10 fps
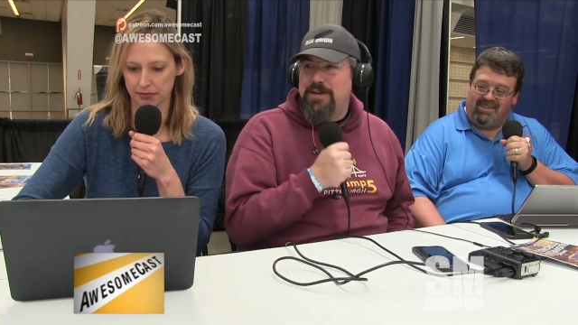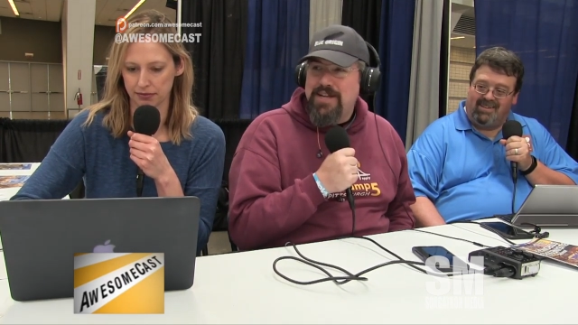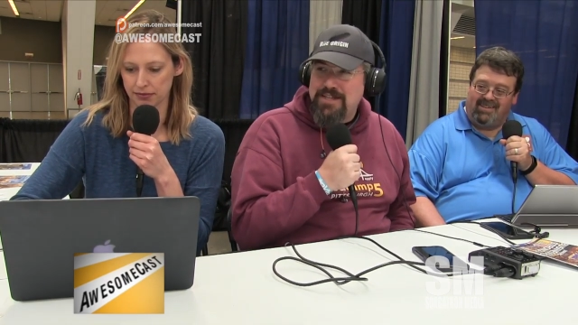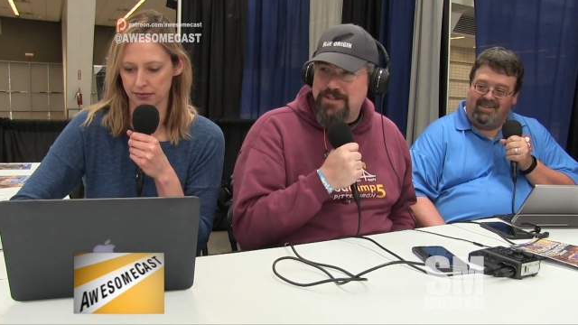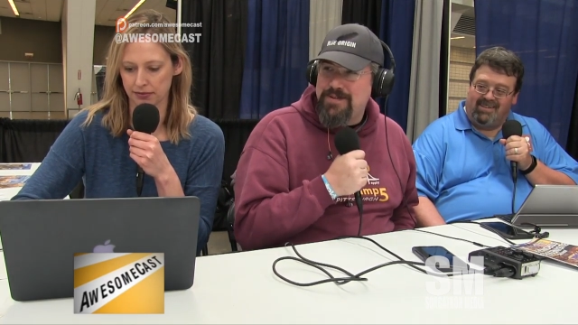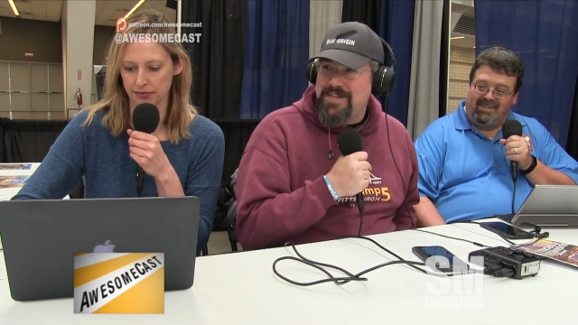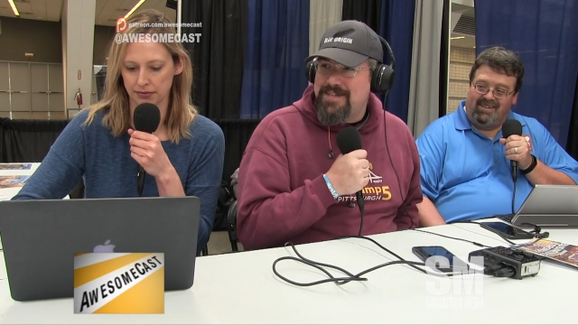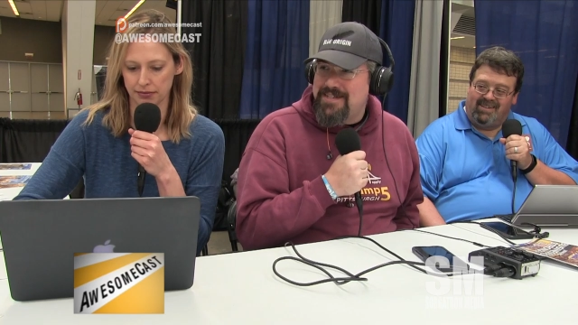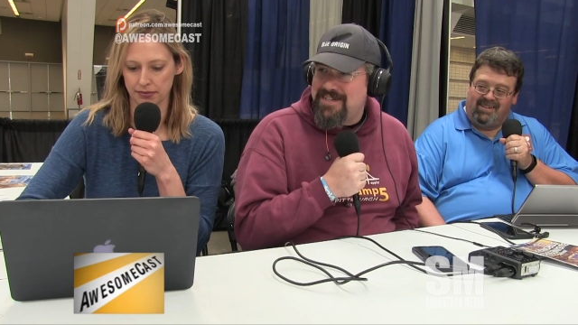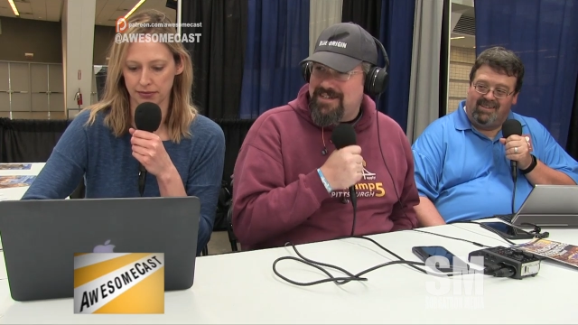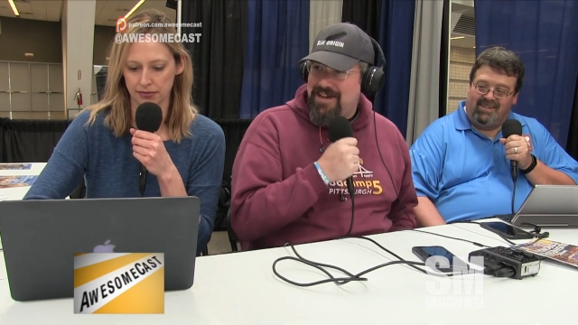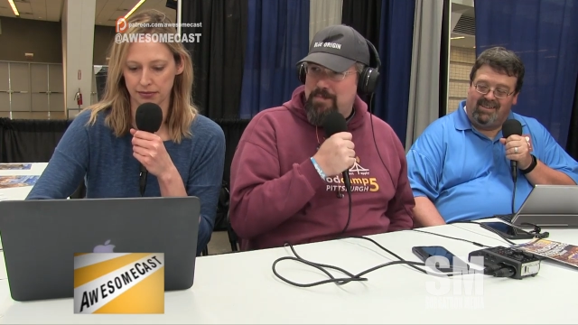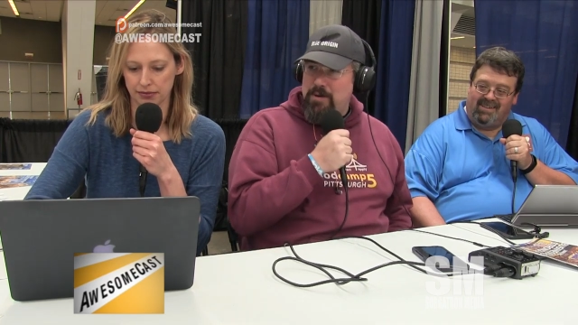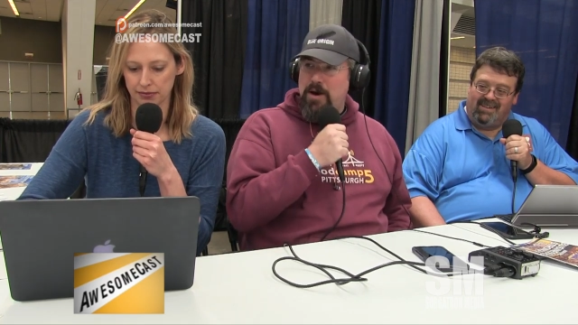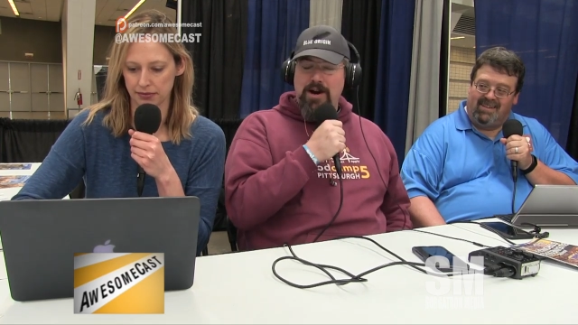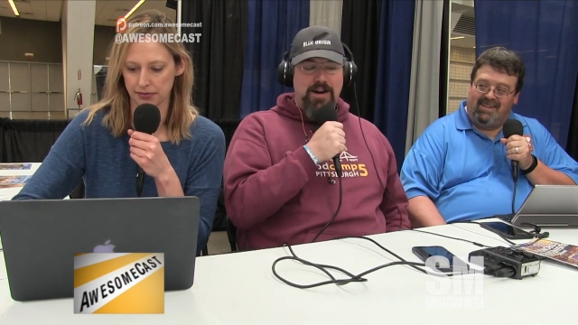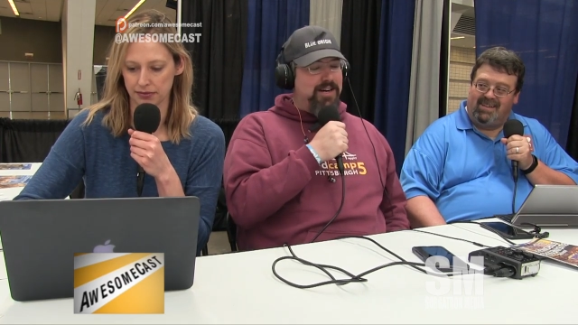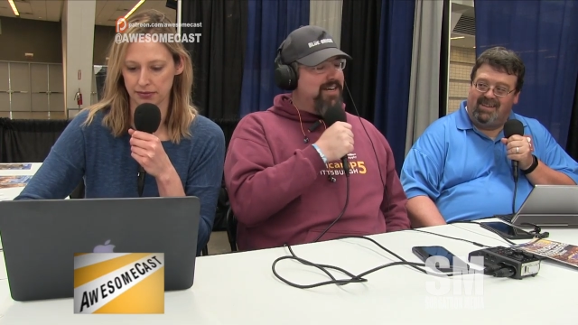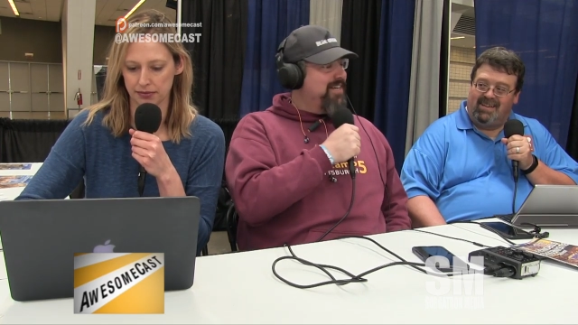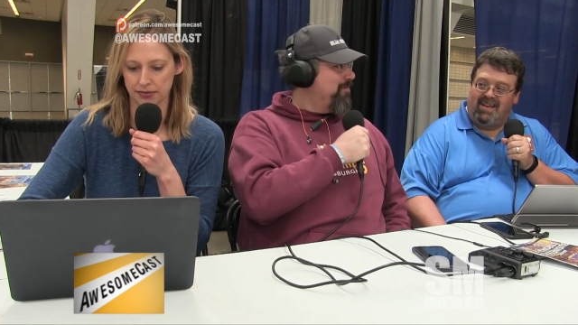Speaker 1: Let's do this in a bar
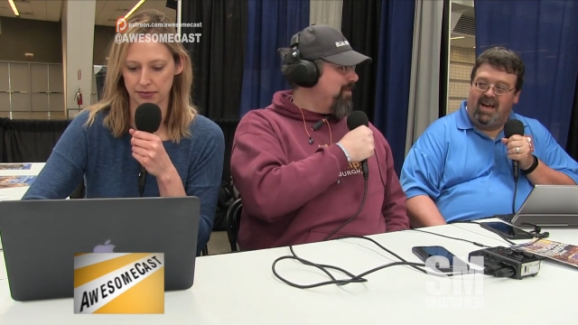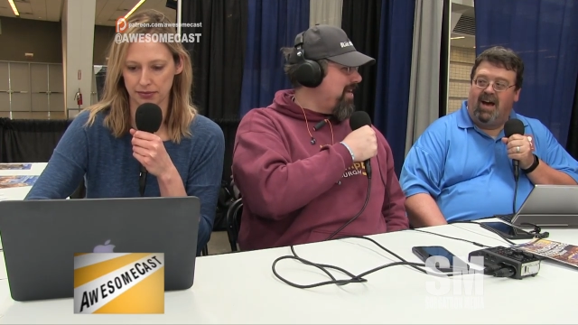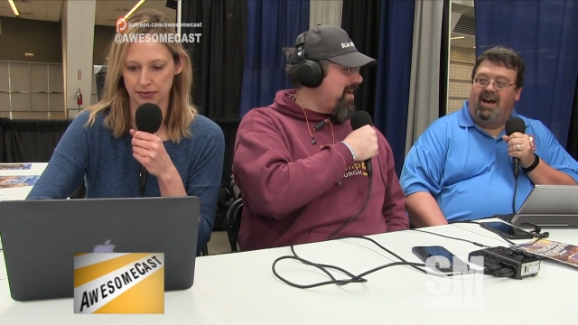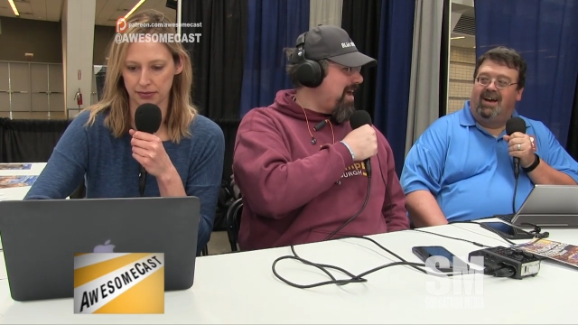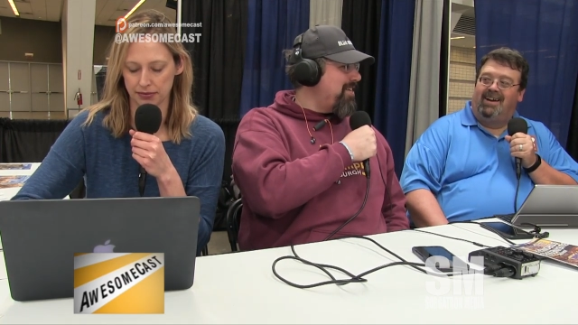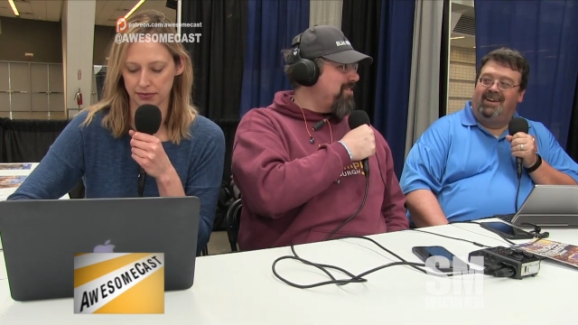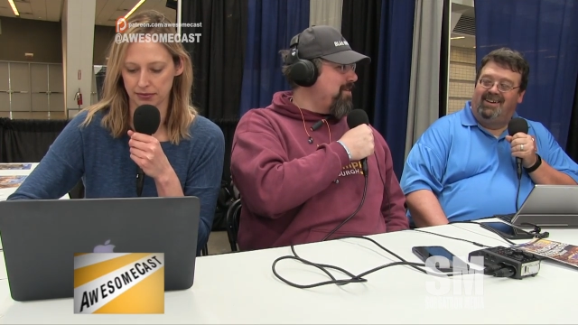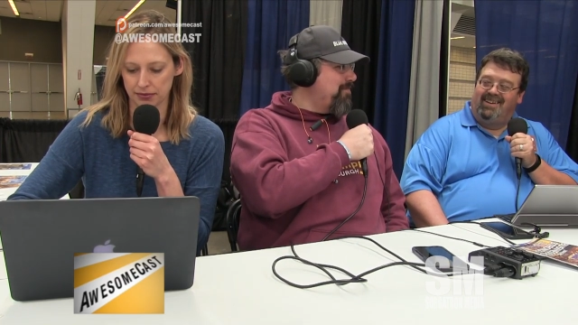where that guy's gonna